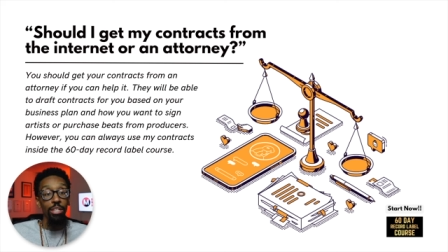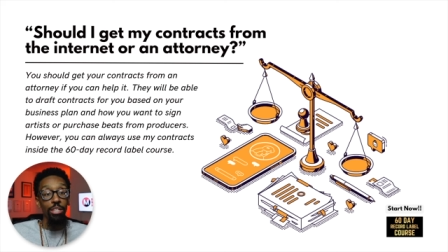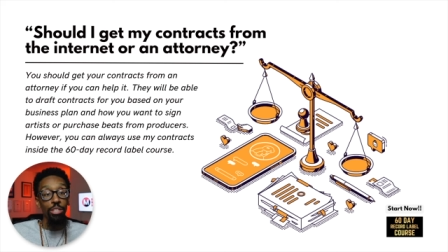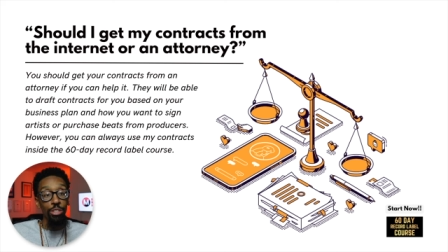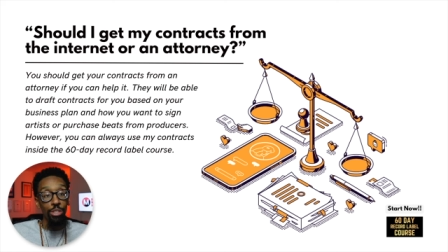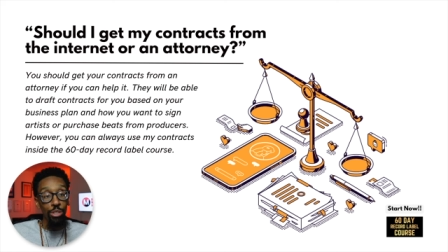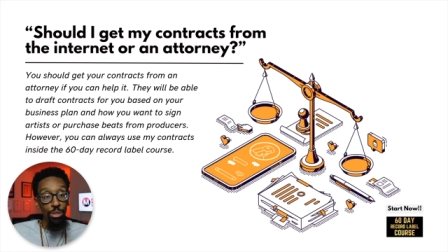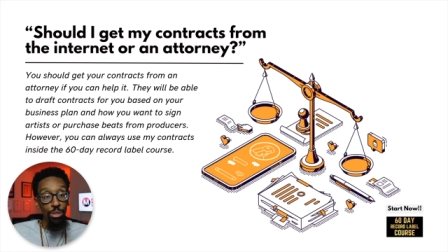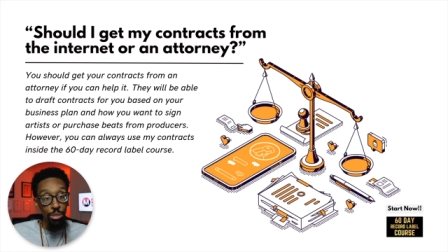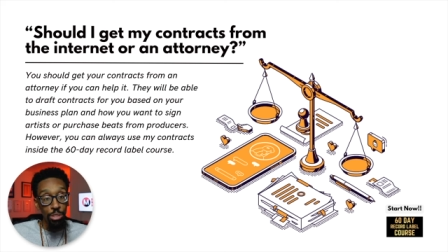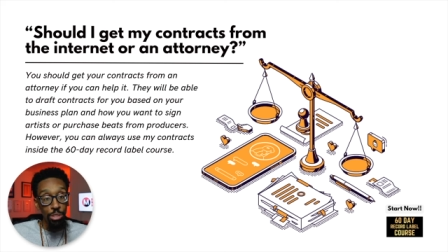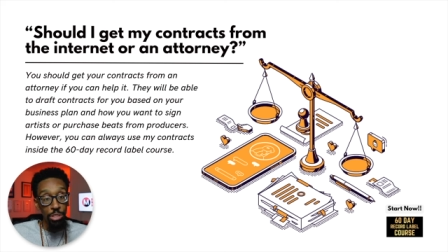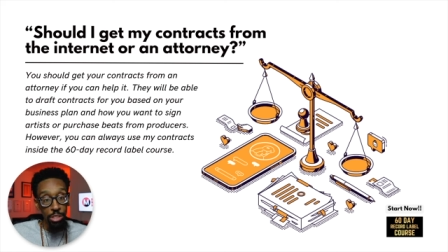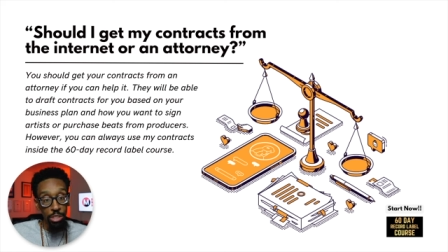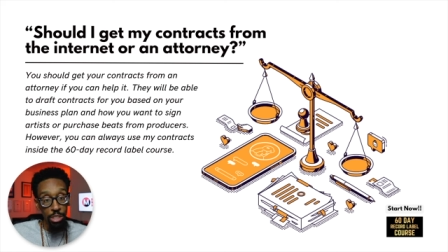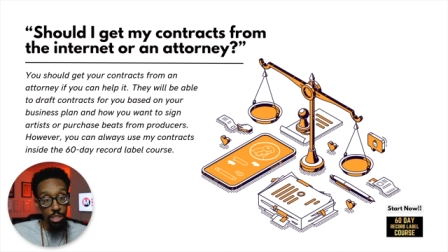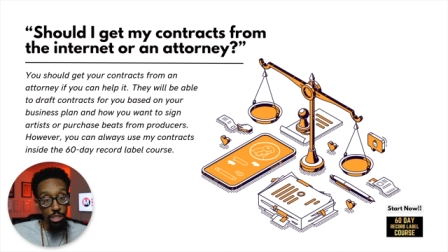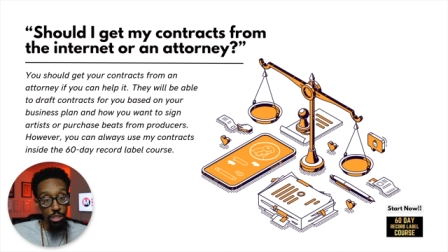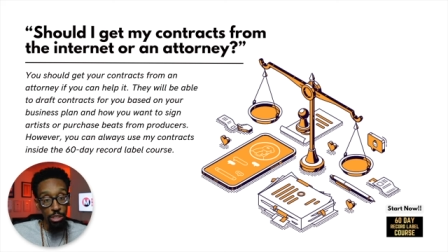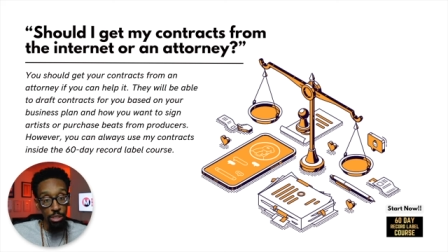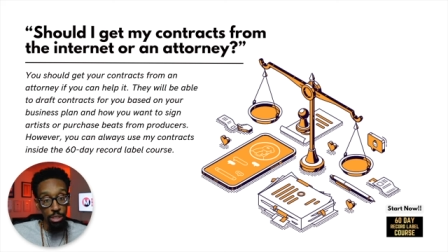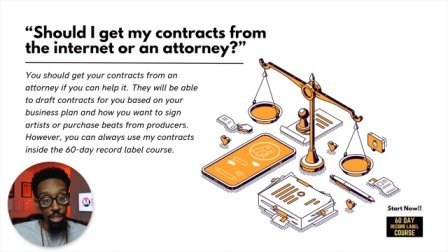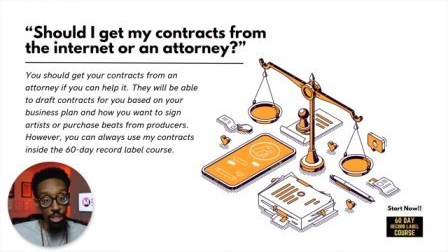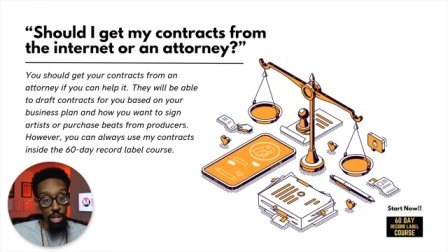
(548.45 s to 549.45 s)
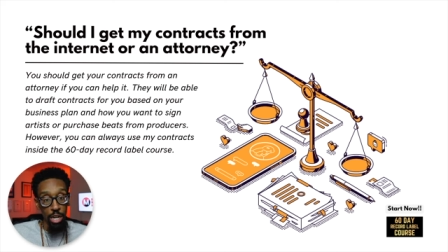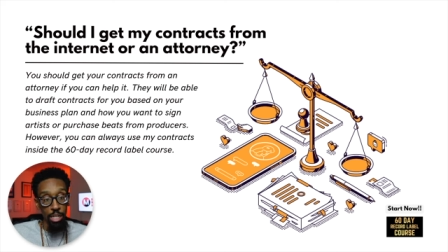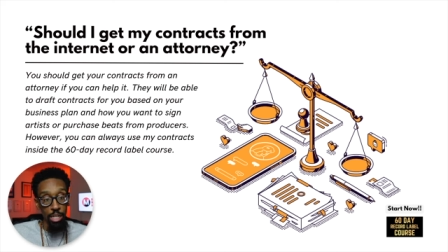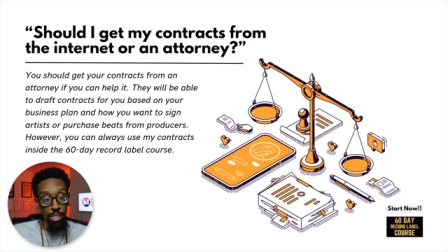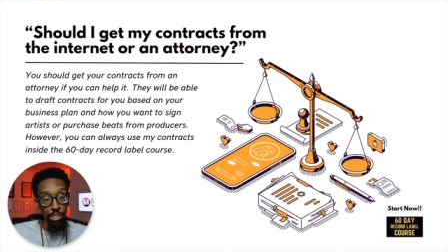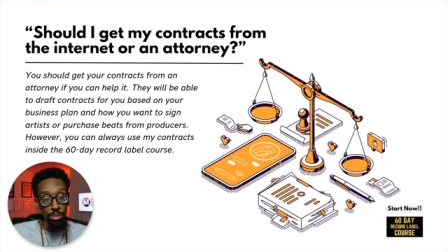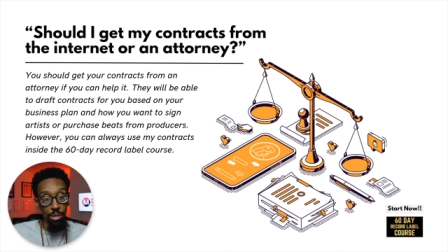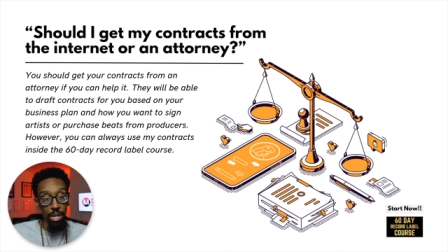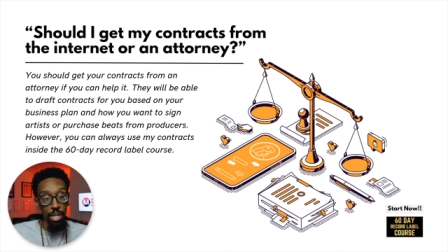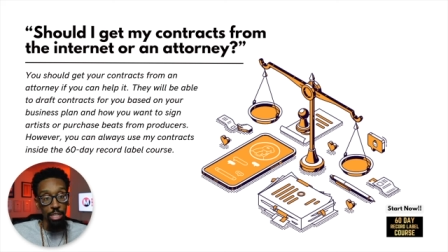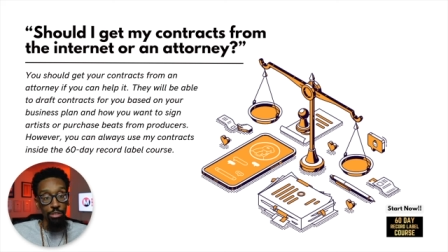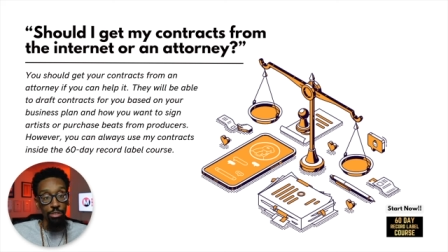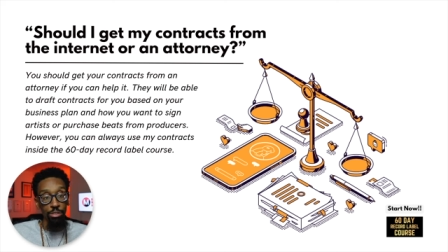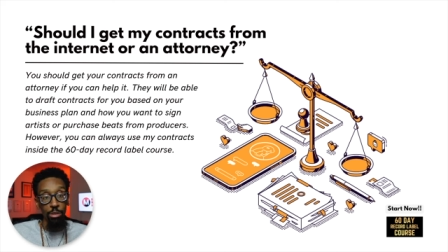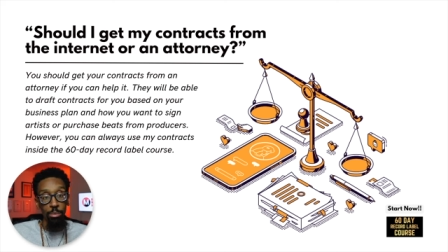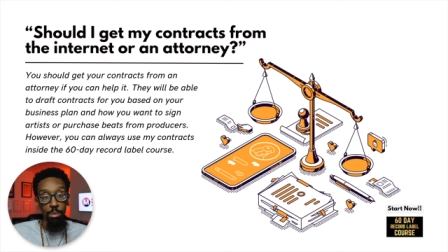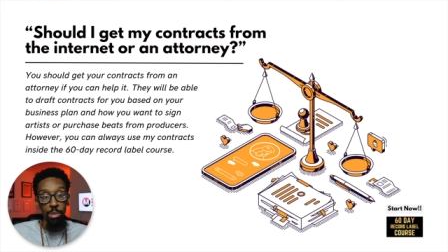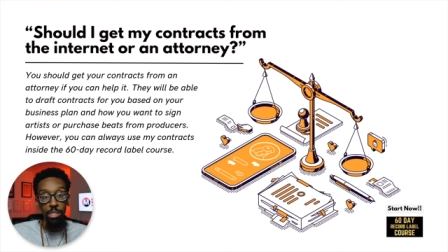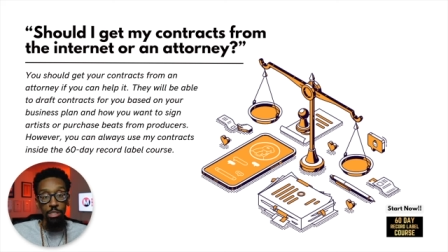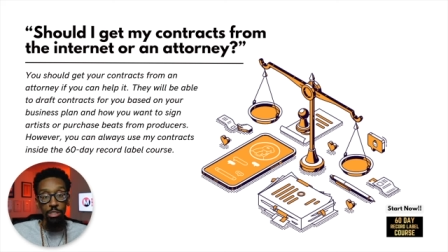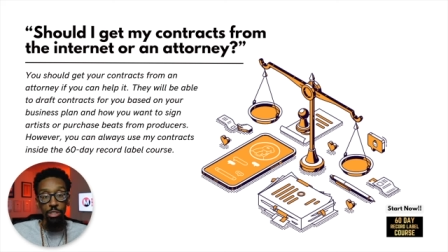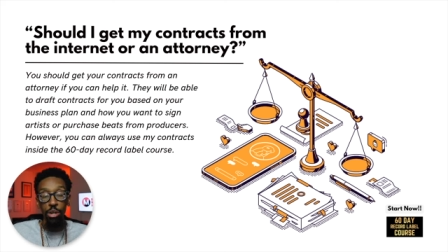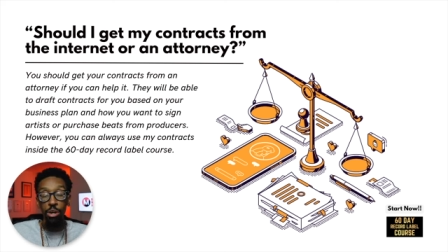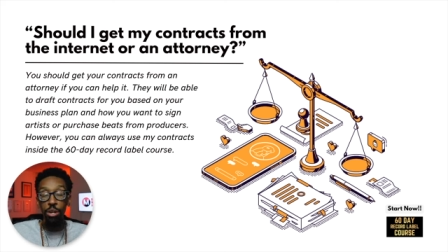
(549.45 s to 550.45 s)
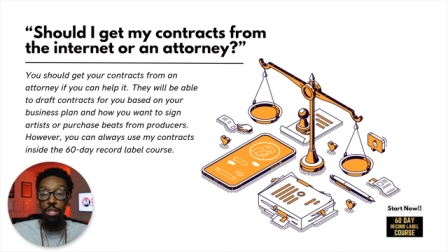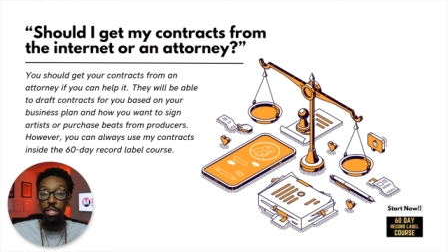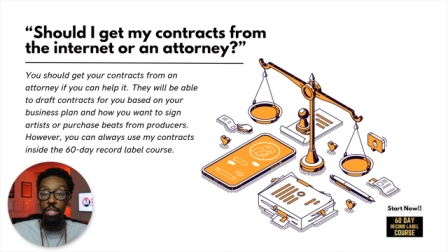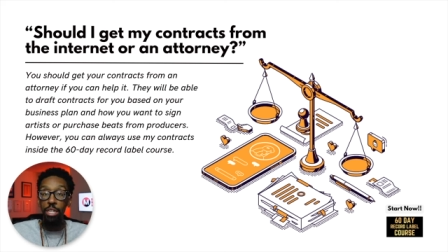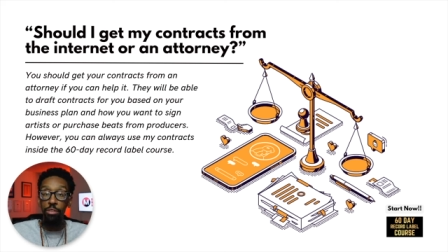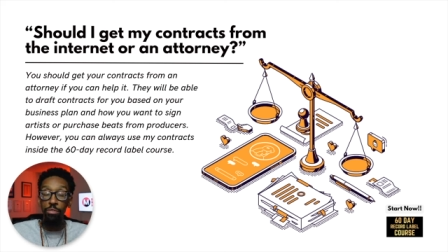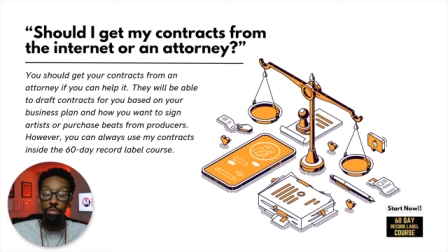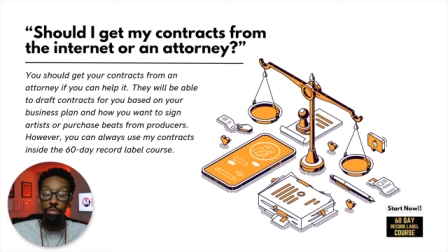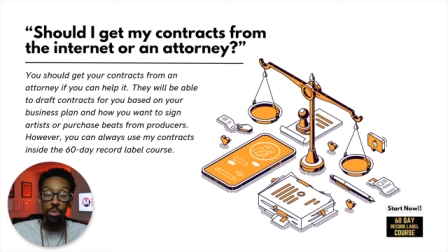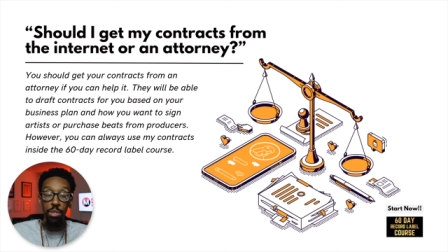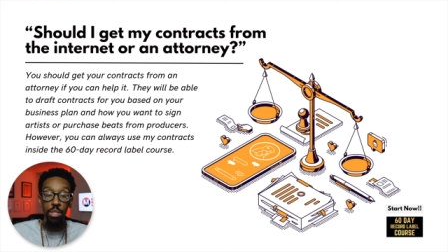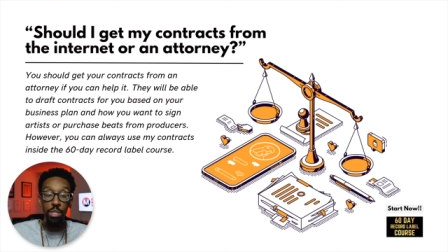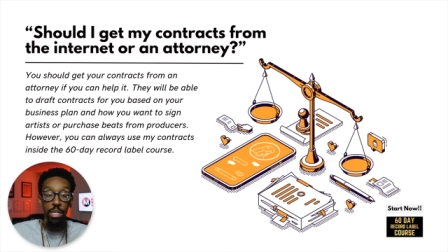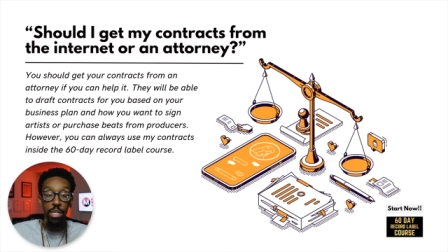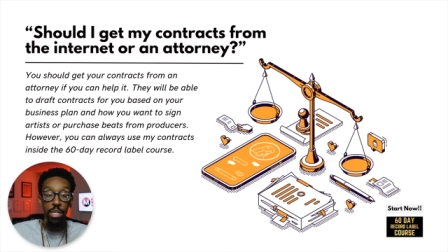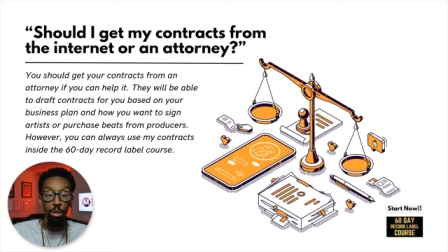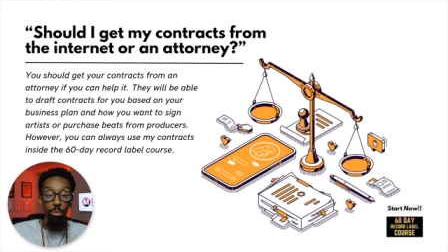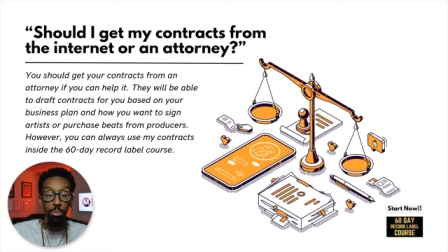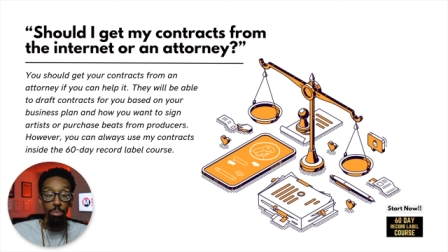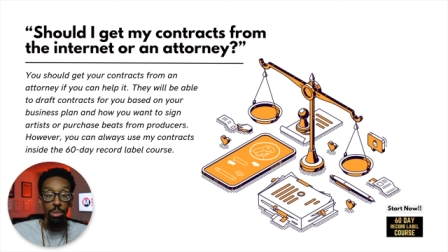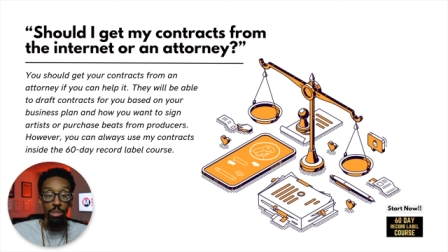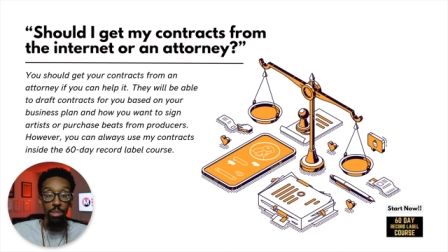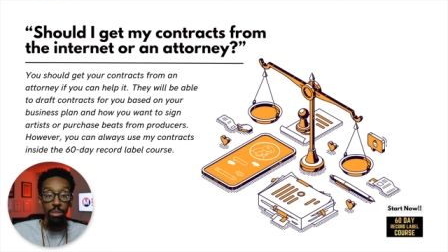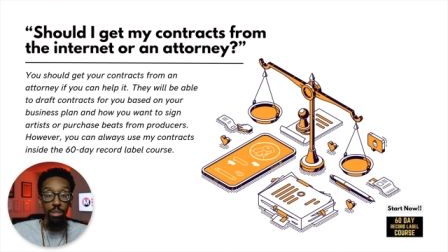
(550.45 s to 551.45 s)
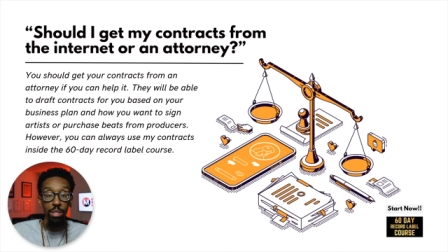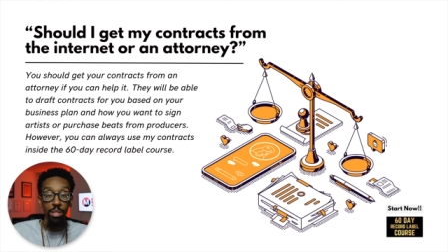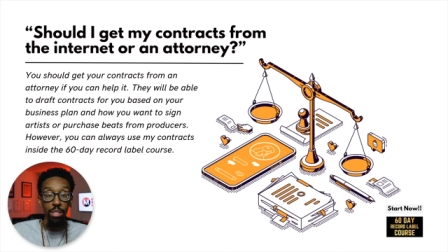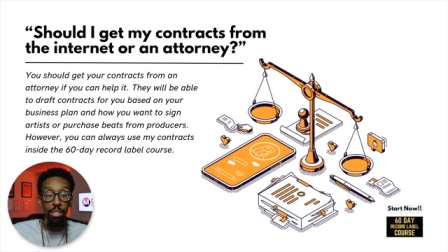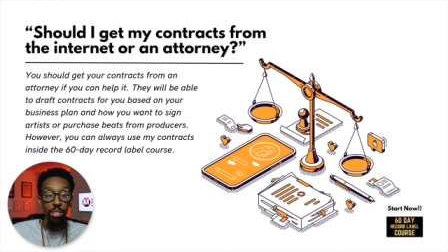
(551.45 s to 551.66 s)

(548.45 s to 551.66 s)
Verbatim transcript: You should get your contracts from an attorney if you can help it.